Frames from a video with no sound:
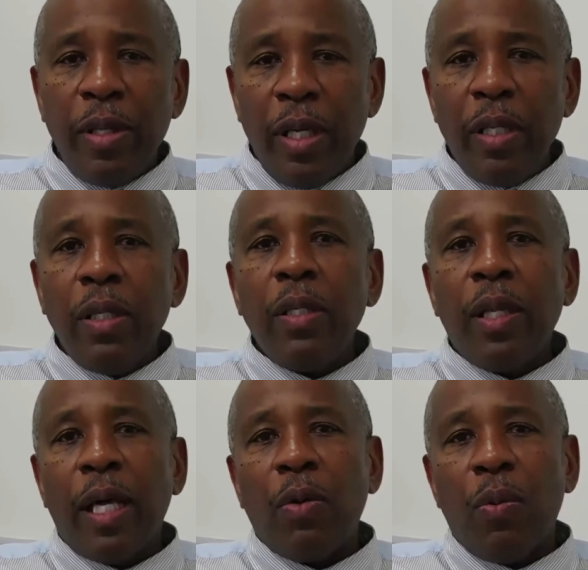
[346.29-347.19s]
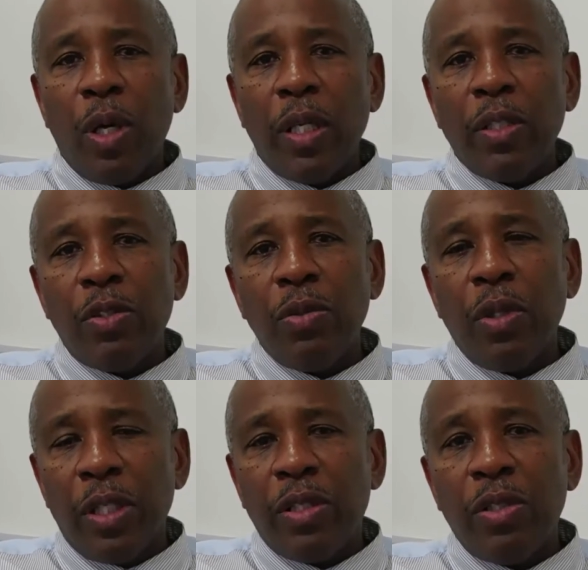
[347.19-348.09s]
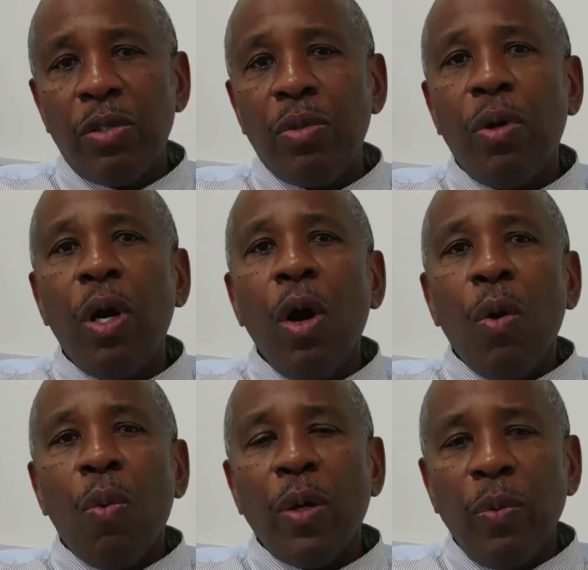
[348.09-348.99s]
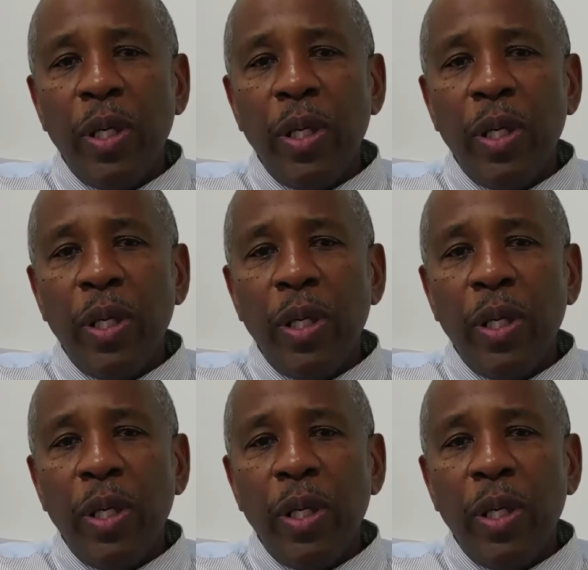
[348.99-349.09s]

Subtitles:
then that are willing to listen to what